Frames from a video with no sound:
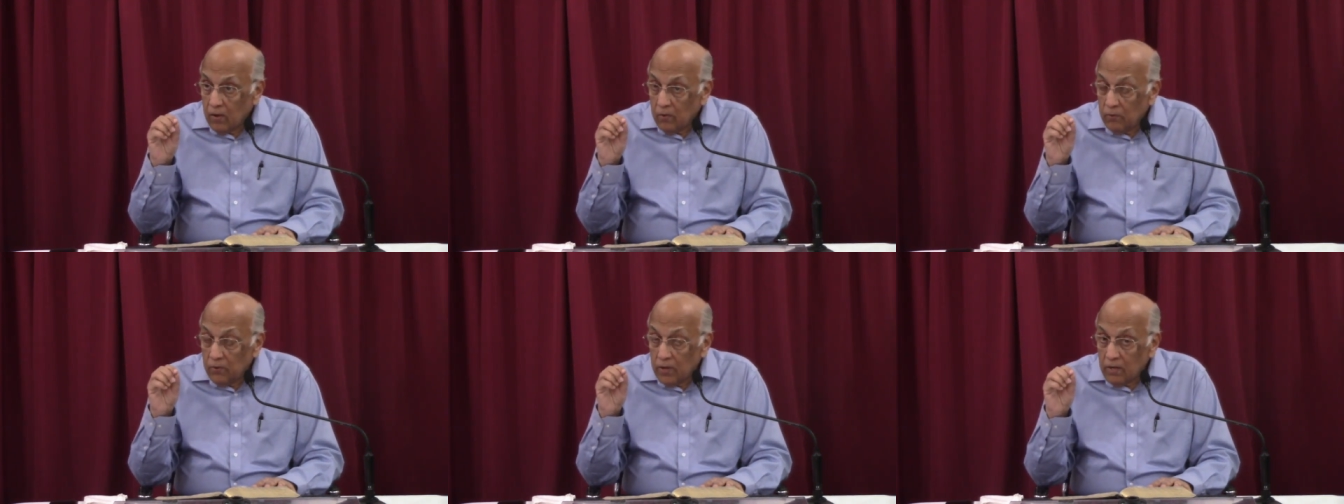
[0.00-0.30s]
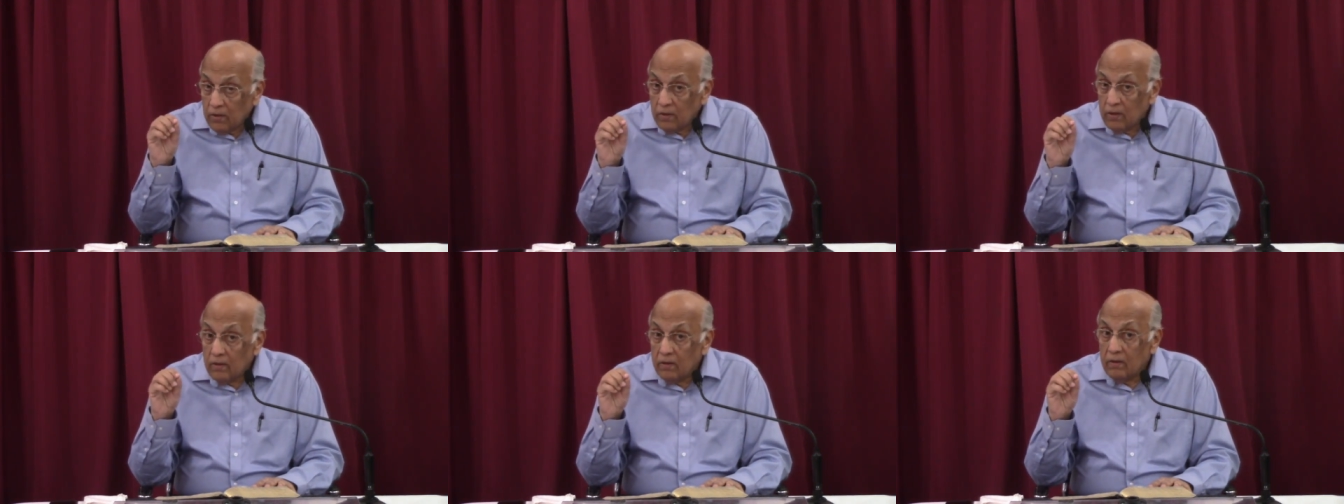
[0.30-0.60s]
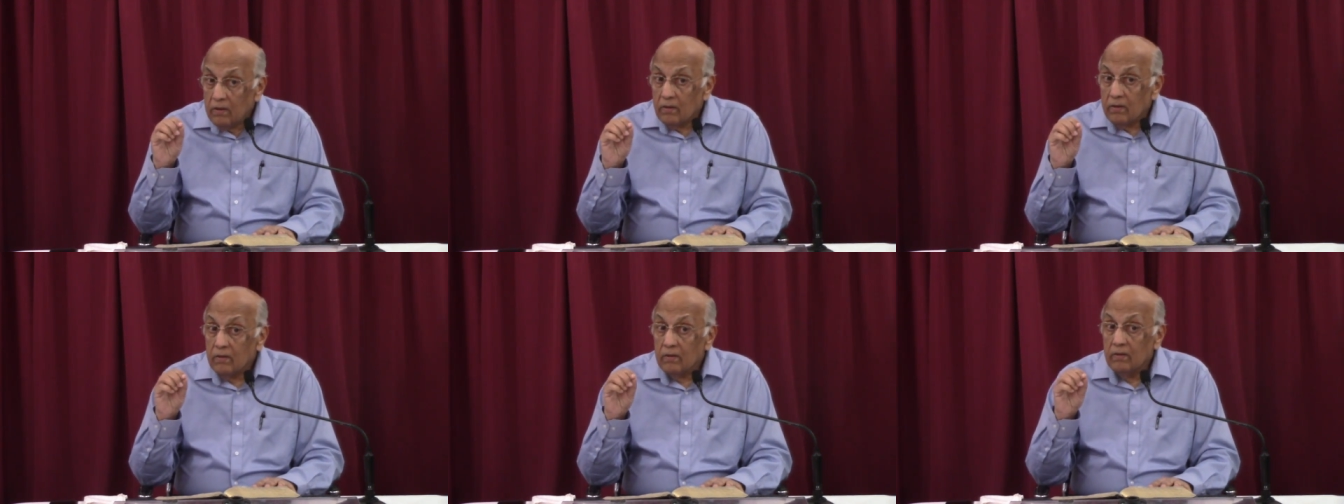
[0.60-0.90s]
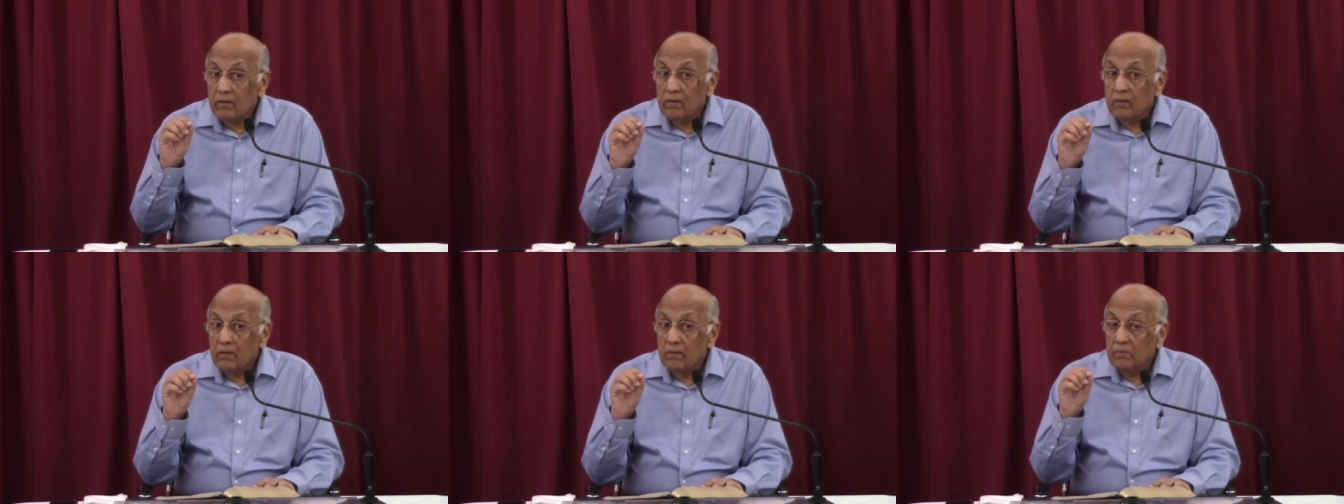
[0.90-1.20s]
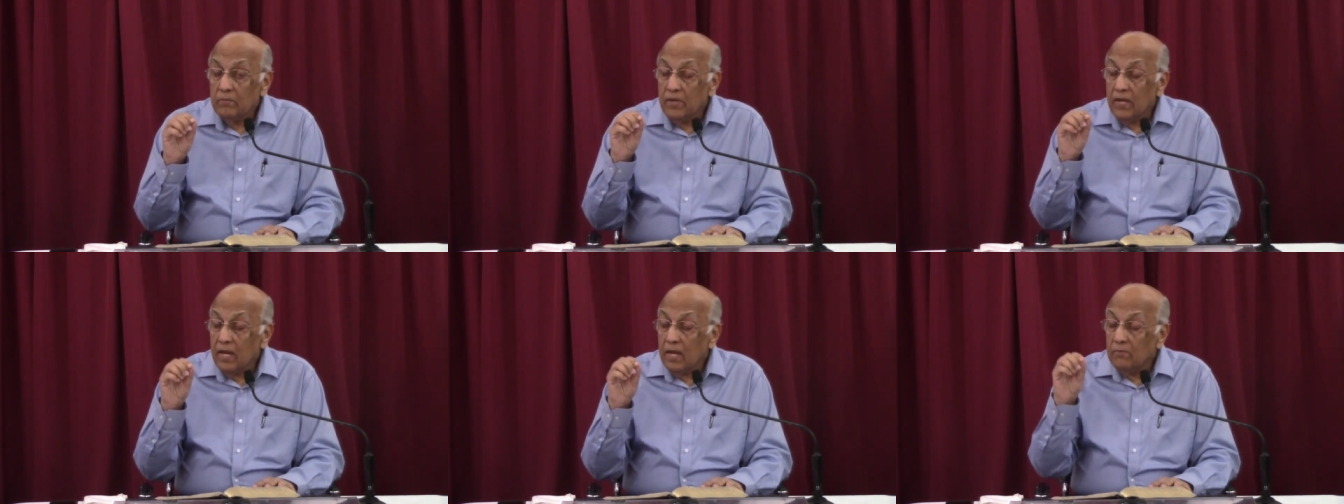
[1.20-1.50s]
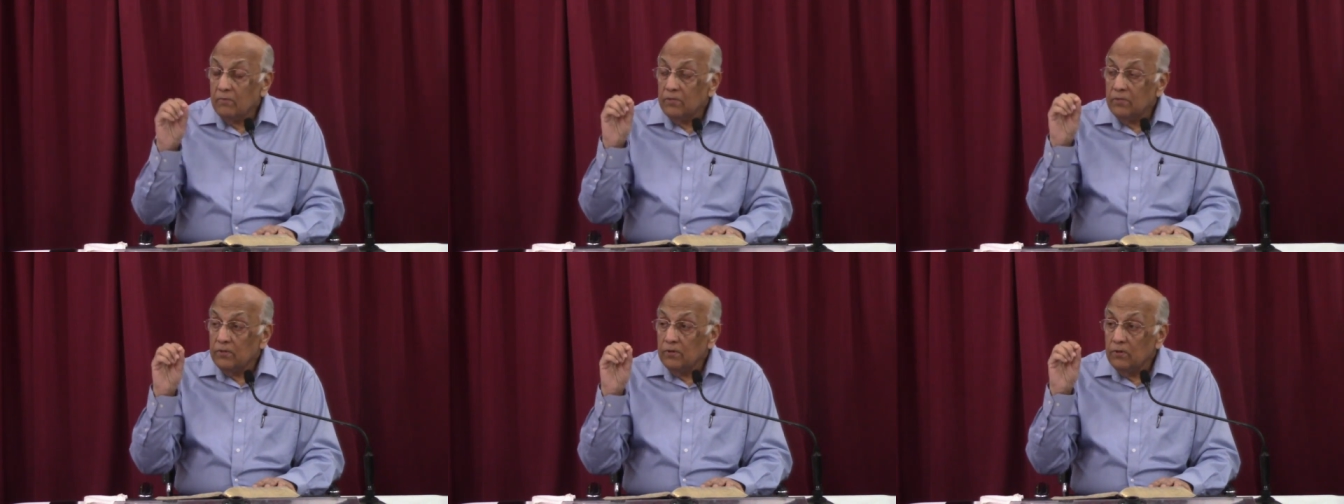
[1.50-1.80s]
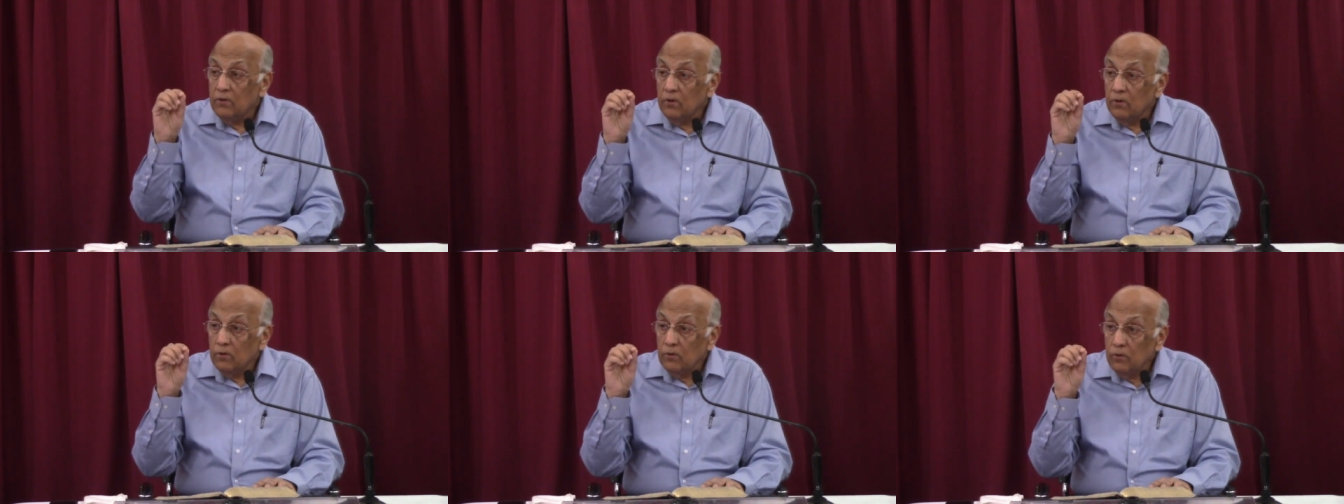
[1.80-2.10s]
will be able to
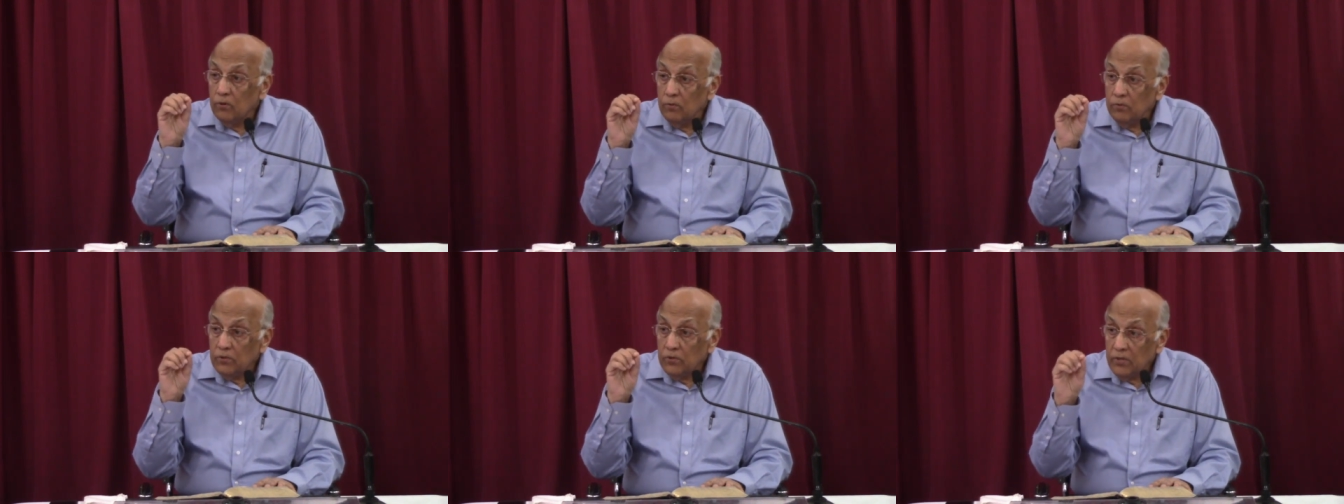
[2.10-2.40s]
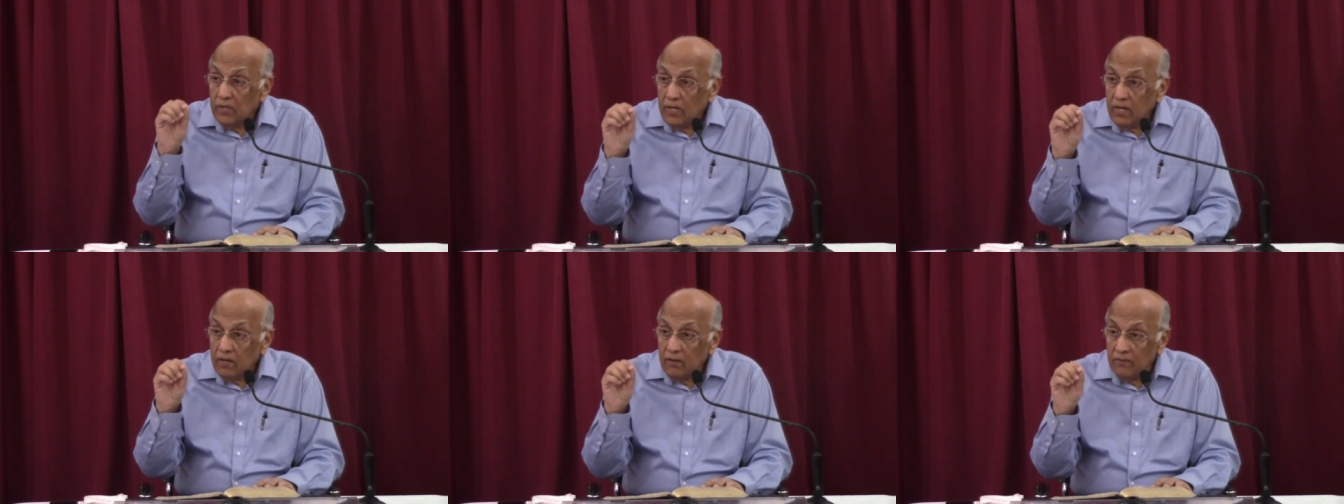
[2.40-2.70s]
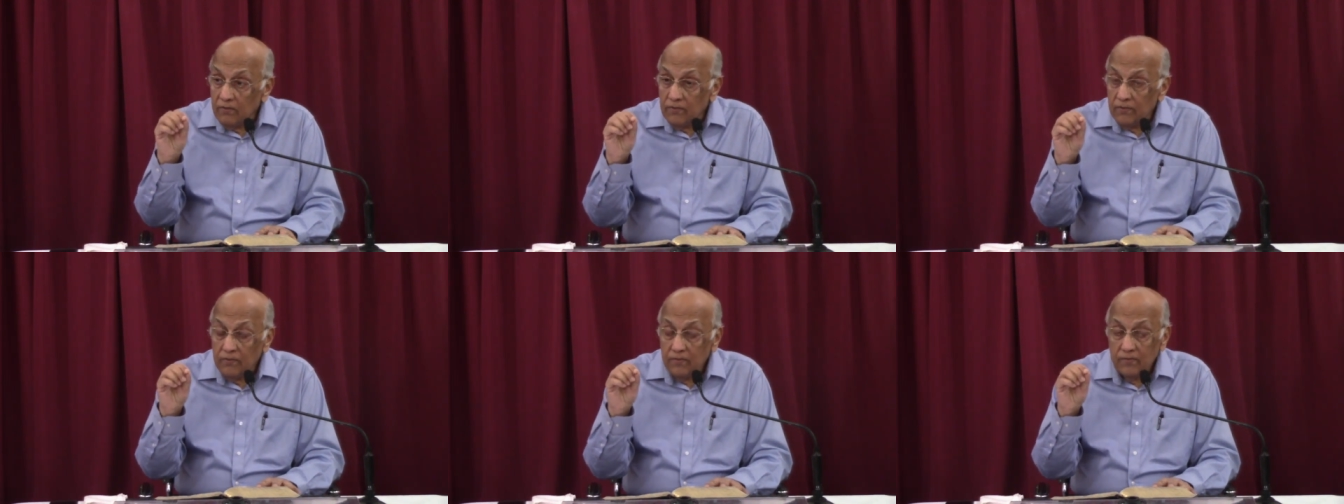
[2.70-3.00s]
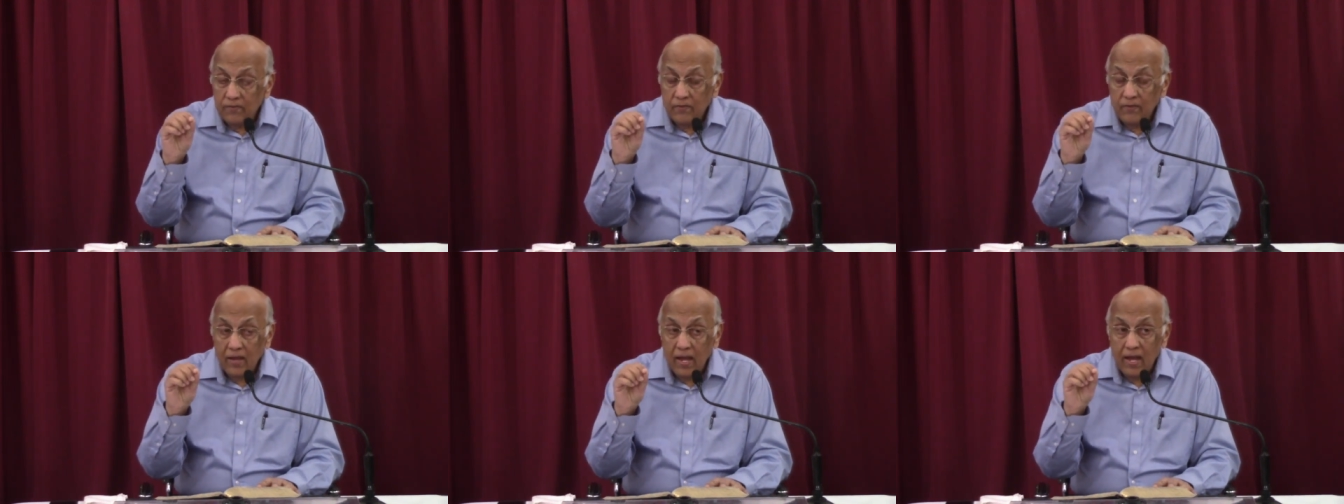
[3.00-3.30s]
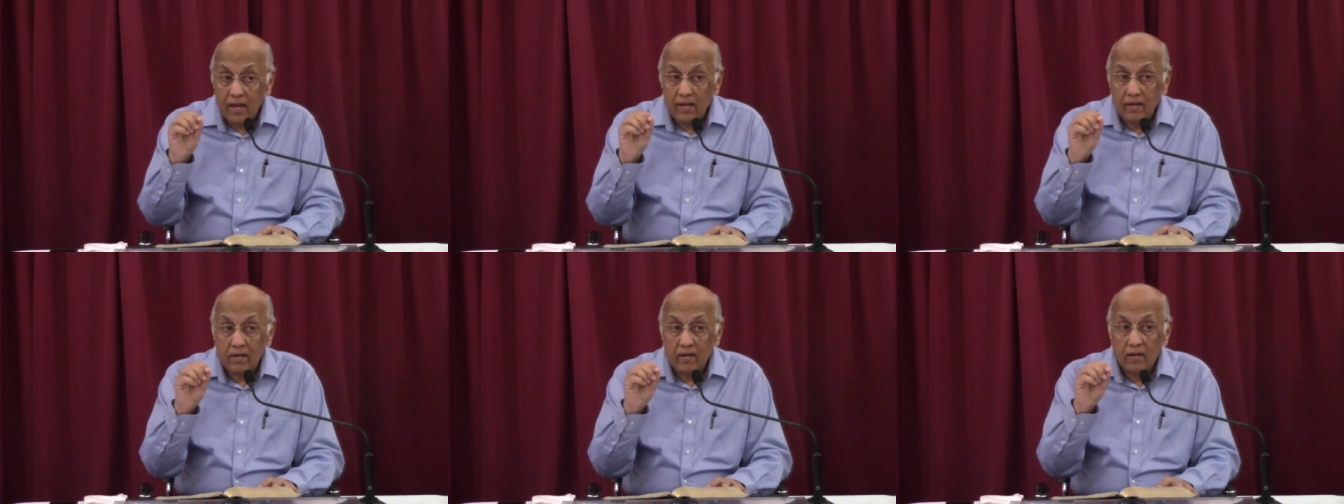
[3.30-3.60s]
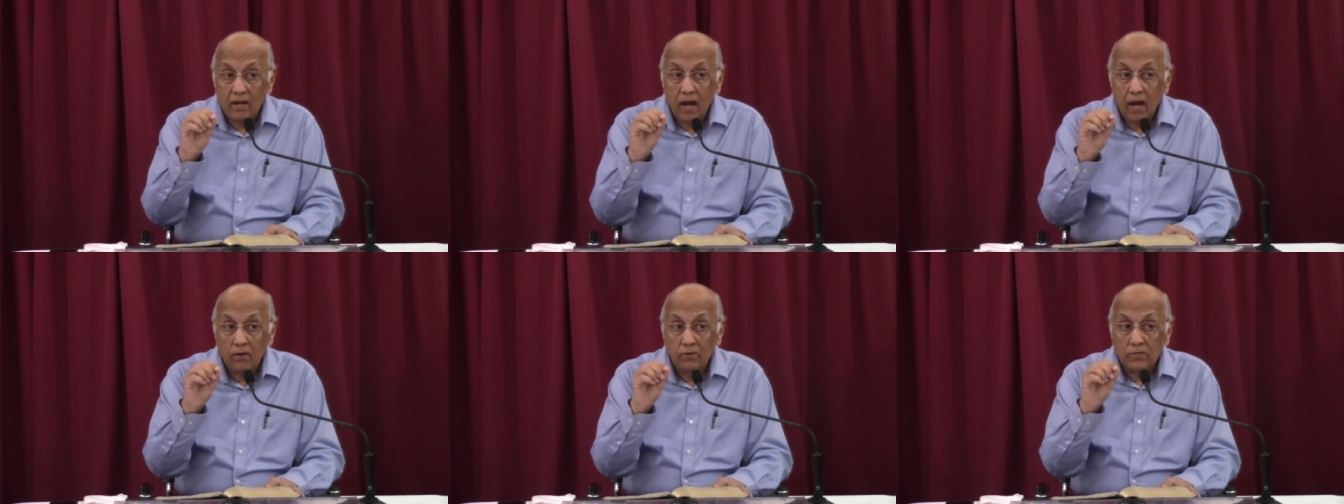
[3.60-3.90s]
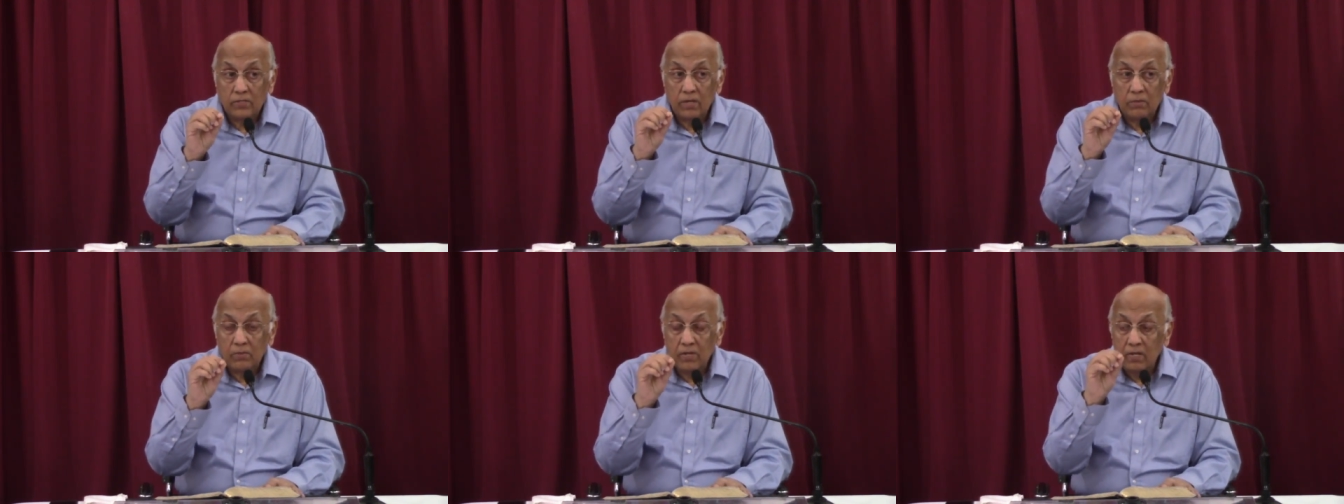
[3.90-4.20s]
know whom to give and how
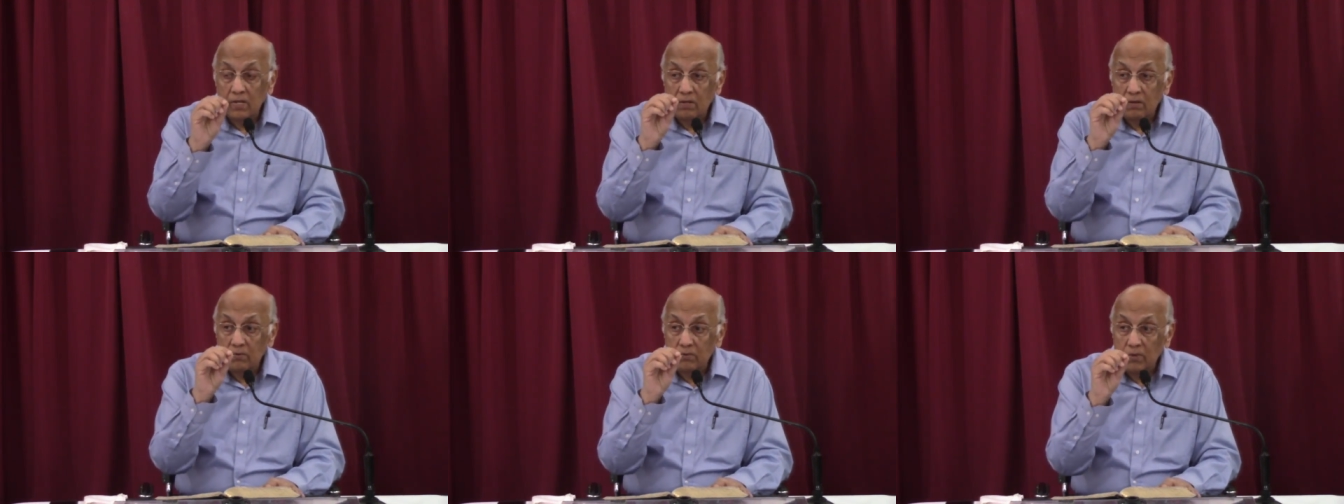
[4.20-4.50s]
somebody,